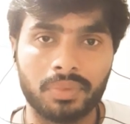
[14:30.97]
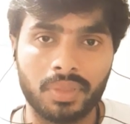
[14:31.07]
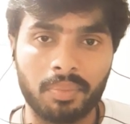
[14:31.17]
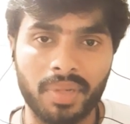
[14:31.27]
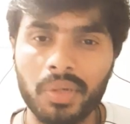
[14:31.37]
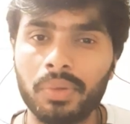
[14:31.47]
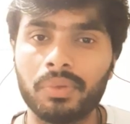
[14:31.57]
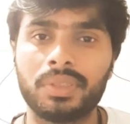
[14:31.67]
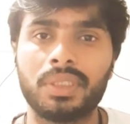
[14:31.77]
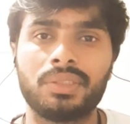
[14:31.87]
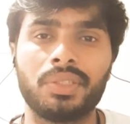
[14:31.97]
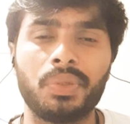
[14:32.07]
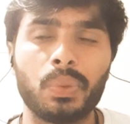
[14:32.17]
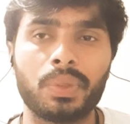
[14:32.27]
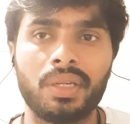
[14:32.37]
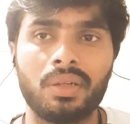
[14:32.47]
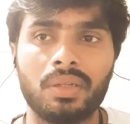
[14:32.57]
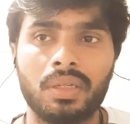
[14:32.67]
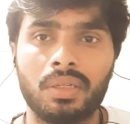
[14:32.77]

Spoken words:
many universities in UK